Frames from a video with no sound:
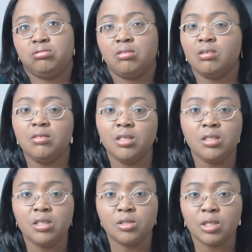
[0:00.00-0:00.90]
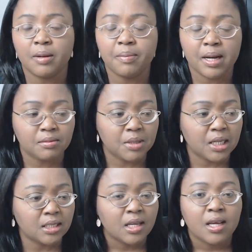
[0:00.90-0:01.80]
his own
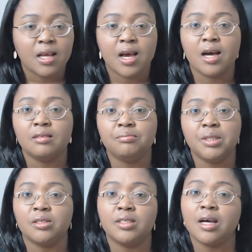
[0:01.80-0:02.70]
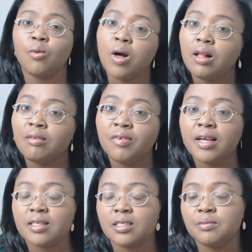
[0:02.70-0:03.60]
apartment and be under
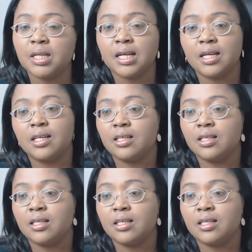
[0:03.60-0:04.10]
welfare and something like that,